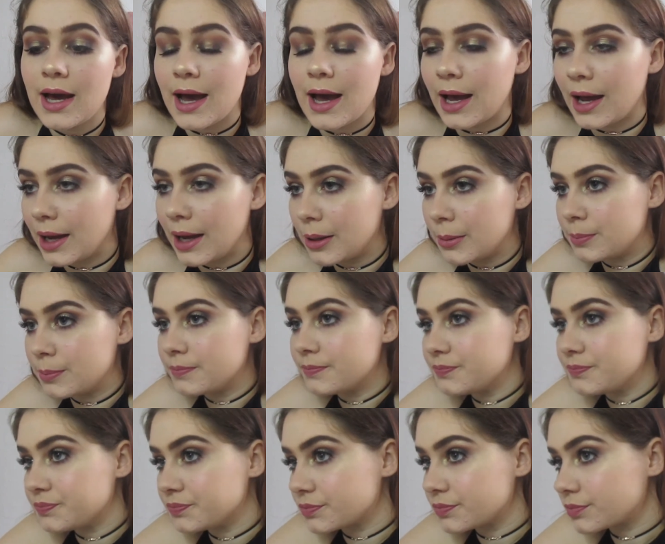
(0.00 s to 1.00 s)

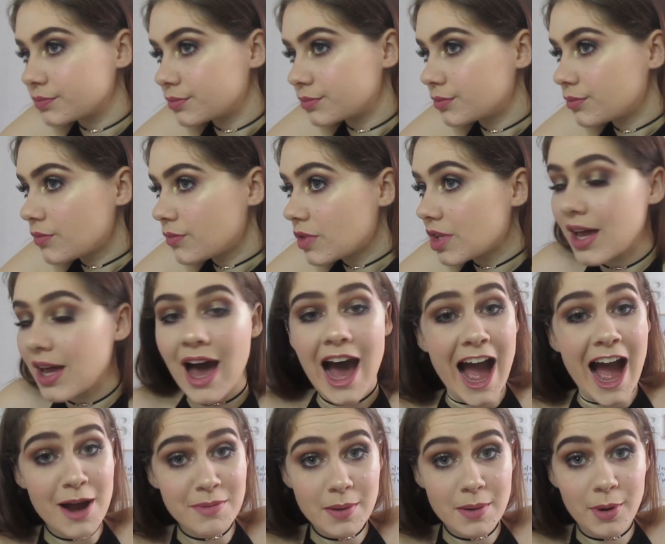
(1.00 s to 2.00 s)

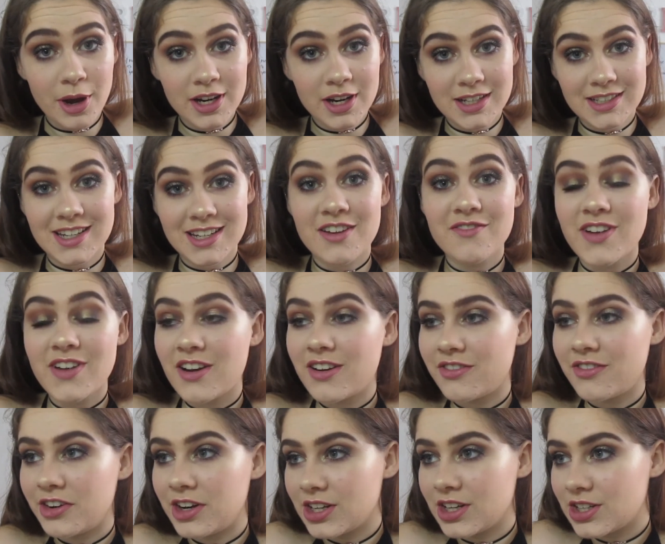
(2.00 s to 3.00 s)
Eyebrow product,
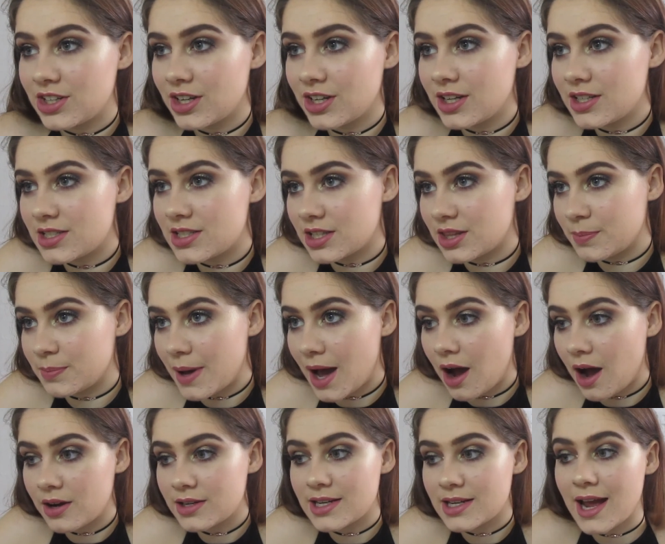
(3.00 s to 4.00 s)
very good. The
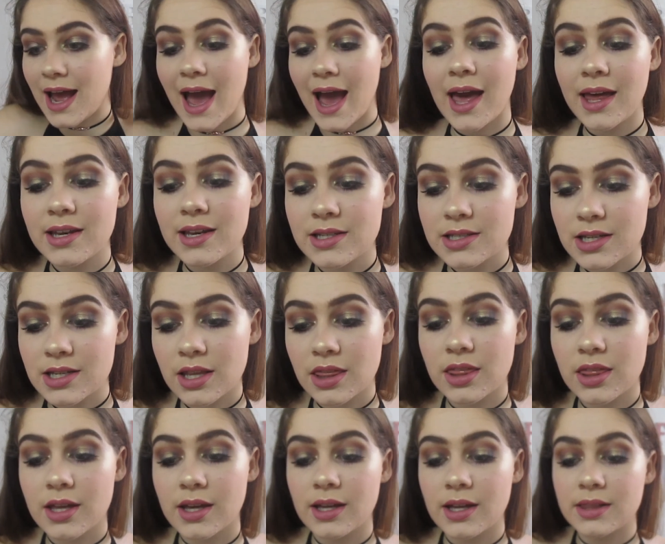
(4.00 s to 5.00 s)
powder and
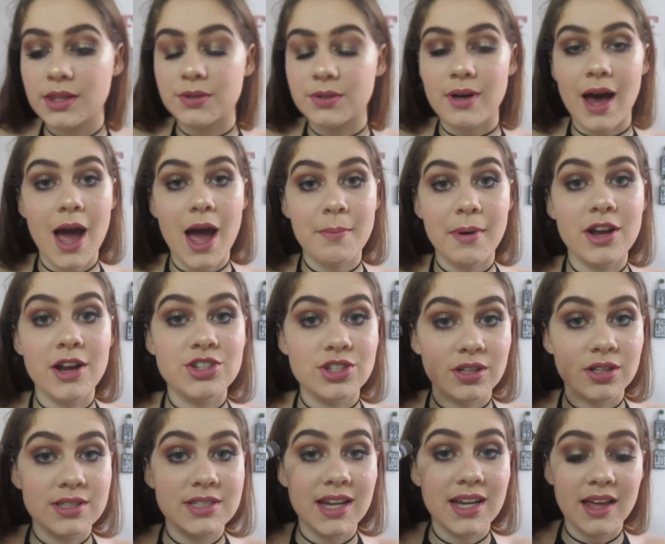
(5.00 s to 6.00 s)
the little eyebrow
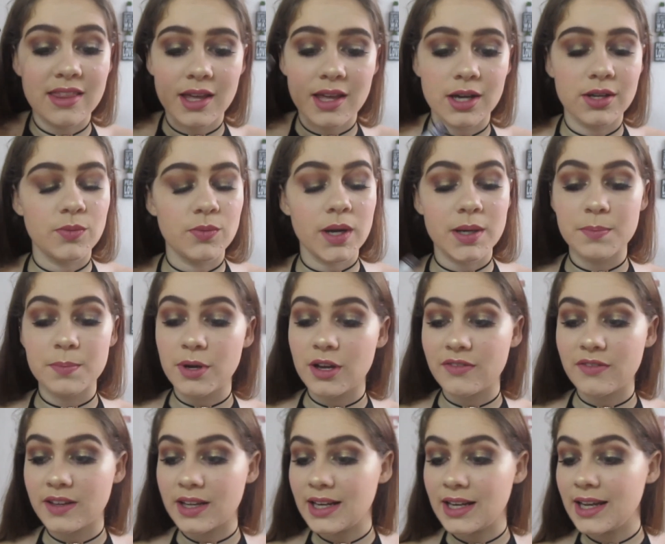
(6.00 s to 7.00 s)
gel together went
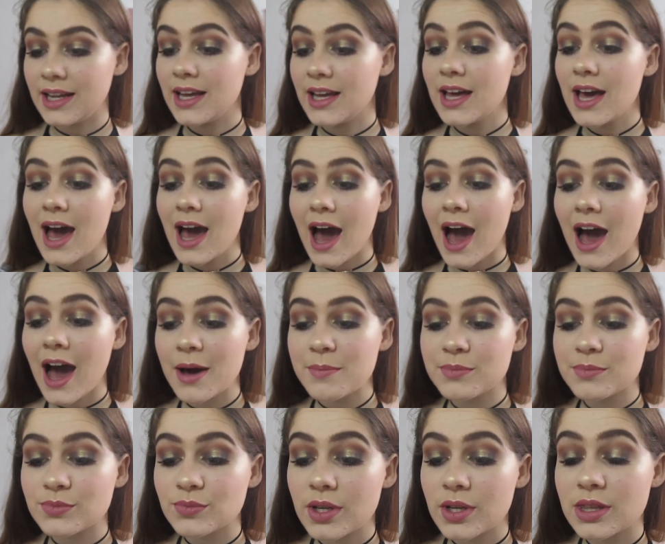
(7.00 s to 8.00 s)
perfectly.
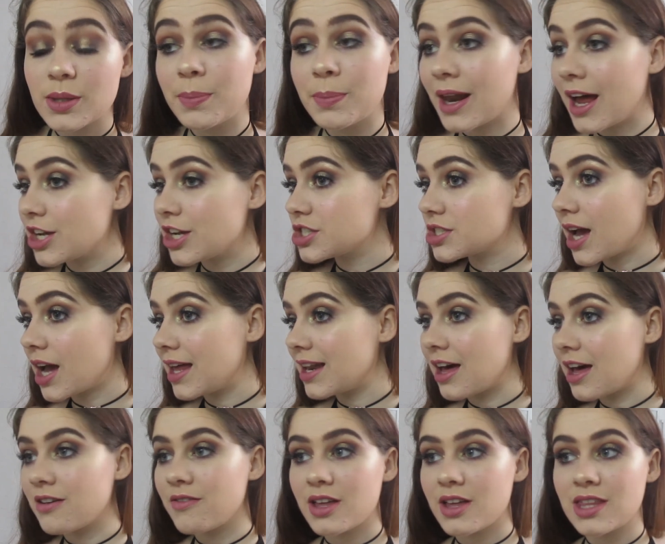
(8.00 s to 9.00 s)
The blush I
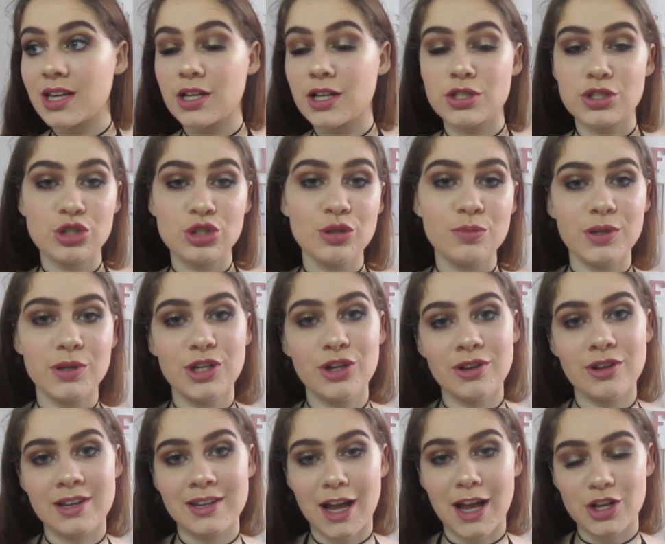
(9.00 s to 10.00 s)
love. I think it's super
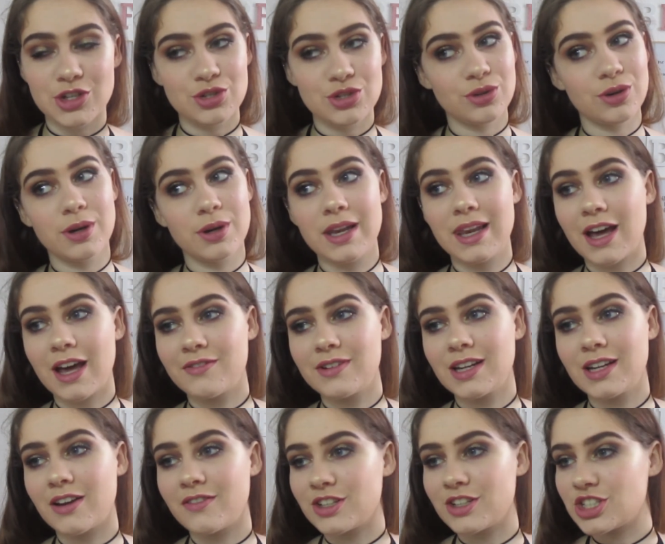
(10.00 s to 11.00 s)
cute, natural,
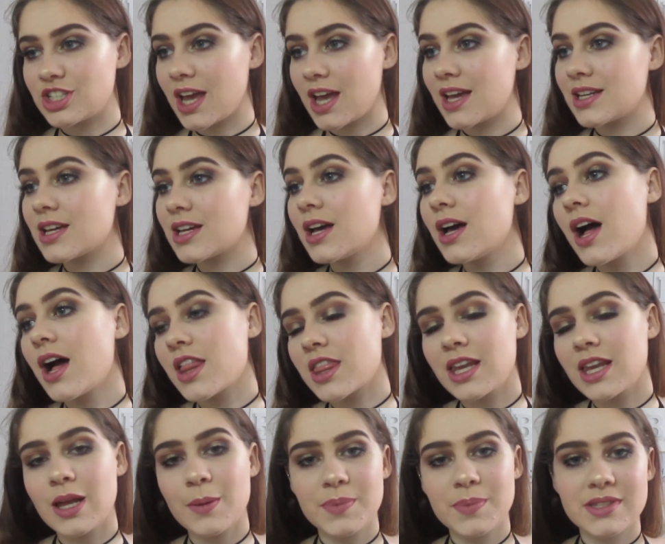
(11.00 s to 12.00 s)
lovely shade. The
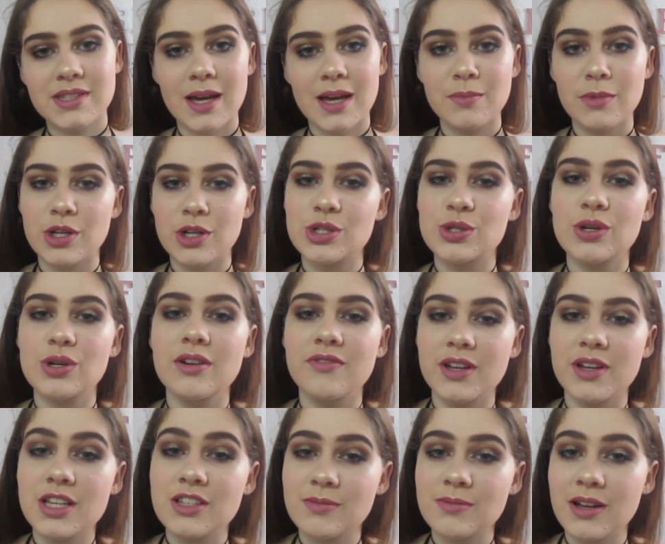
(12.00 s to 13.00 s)
lips, I'm not sure if
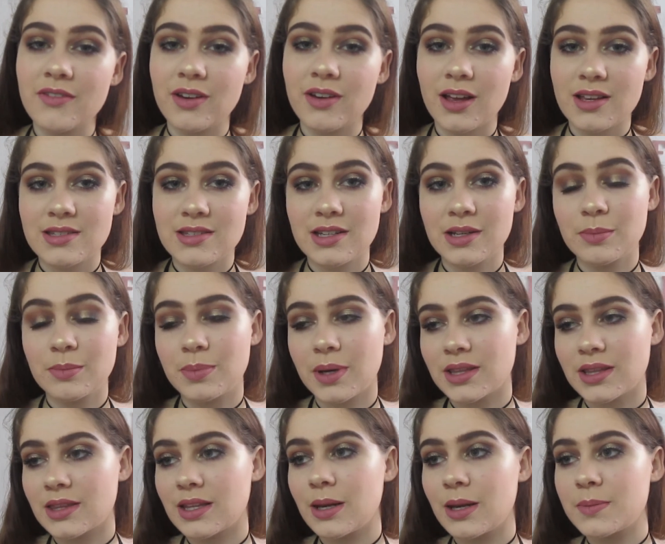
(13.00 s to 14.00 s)
it is from Everlasting,
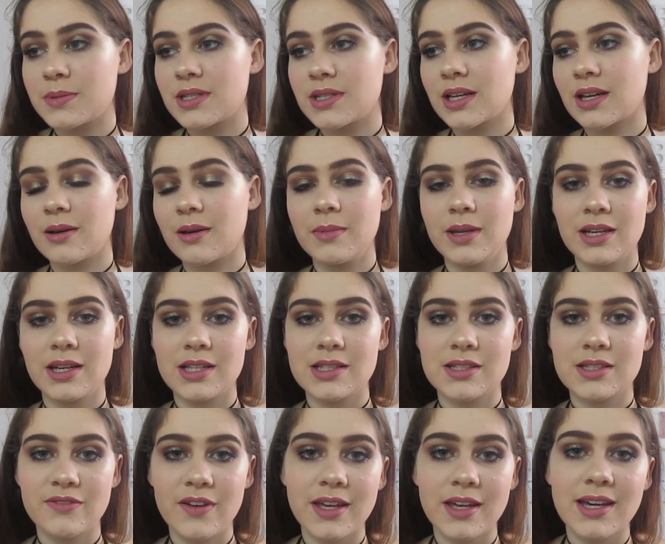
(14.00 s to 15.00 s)
but the lipstick, I mean,
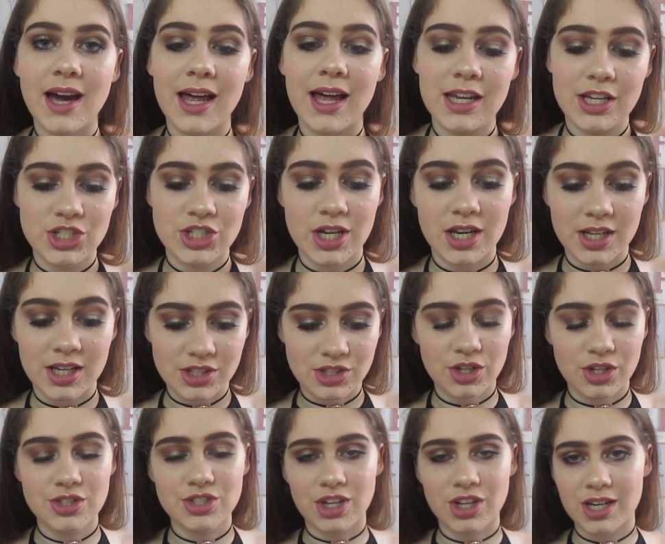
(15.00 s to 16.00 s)
it's fake Kylie Jenner, so
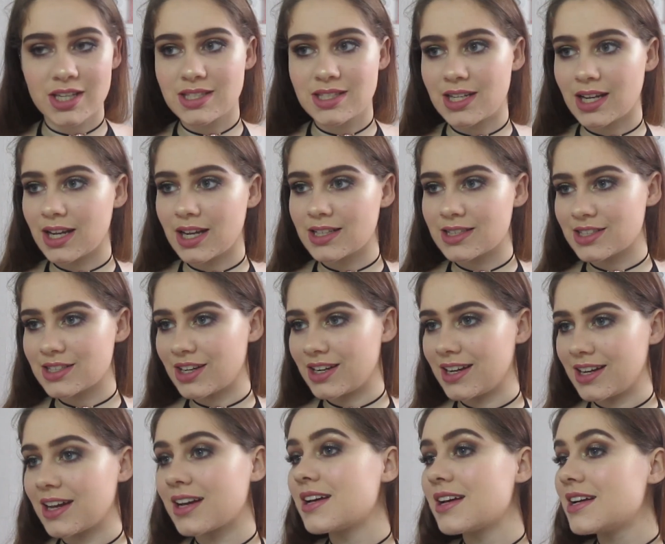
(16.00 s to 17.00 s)
it's gonna stick. It's
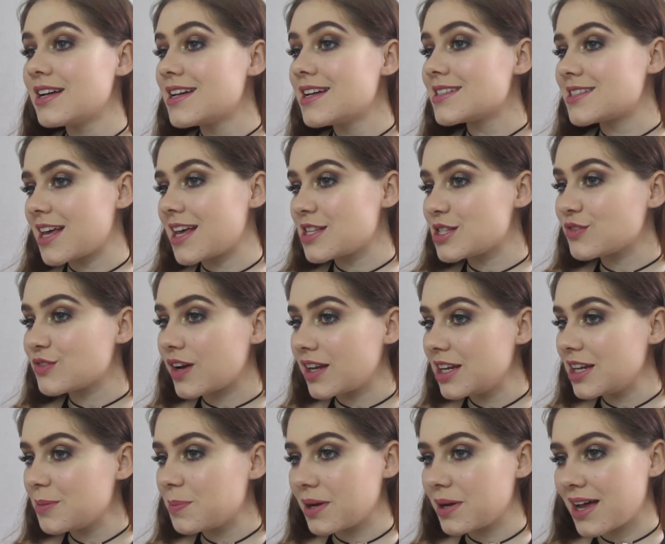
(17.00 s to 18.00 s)
gonna taste
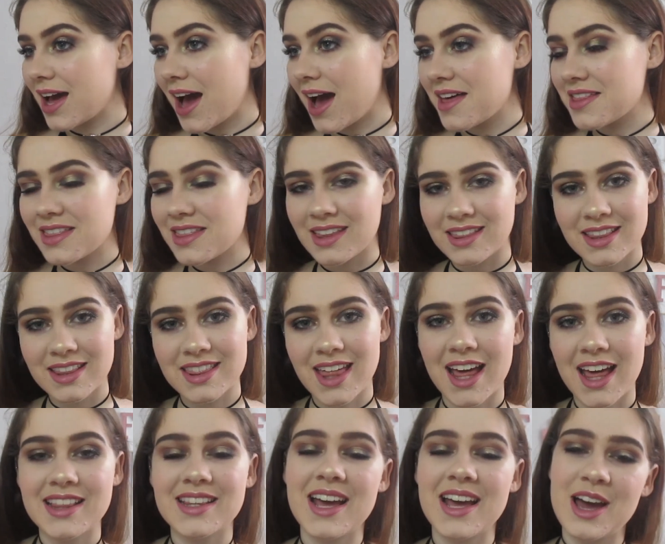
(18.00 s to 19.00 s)
funny. But other than
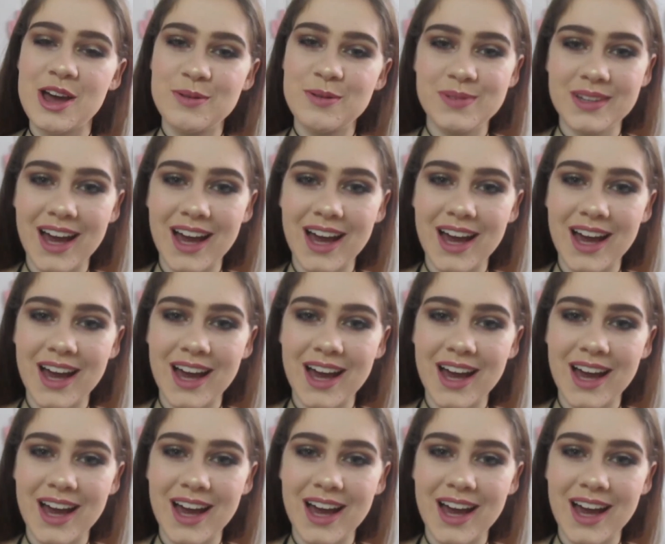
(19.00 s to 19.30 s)
that, I hope you